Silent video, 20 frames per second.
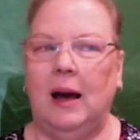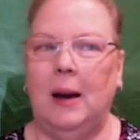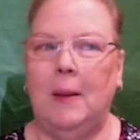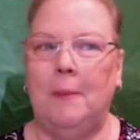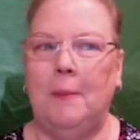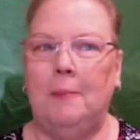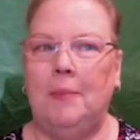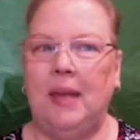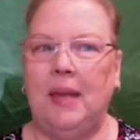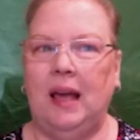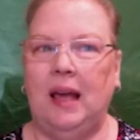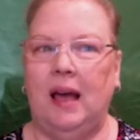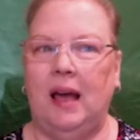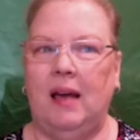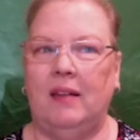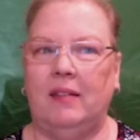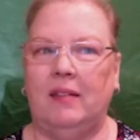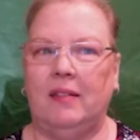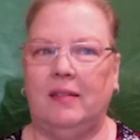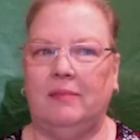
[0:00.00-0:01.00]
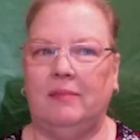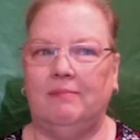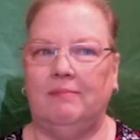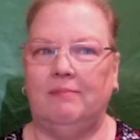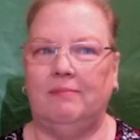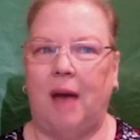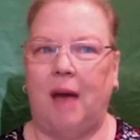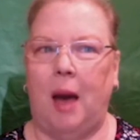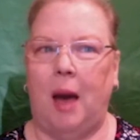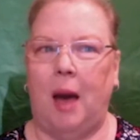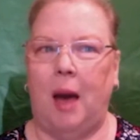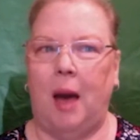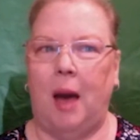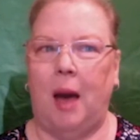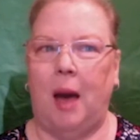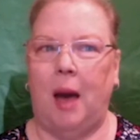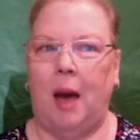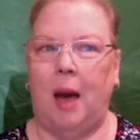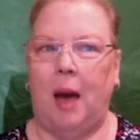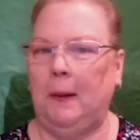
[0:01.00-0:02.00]
because I'm
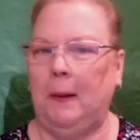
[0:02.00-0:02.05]
thinking,